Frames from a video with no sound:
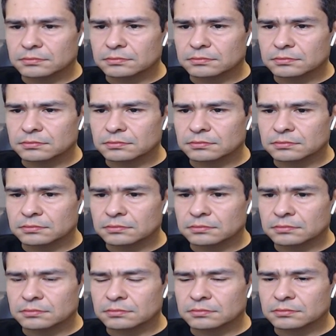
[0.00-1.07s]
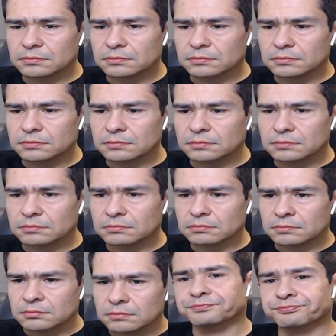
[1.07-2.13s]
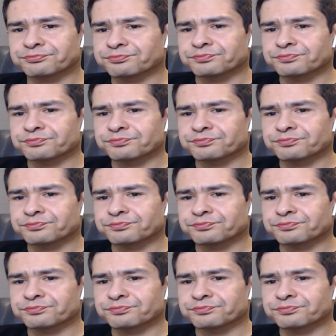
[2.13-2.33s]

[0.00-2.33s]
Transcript: I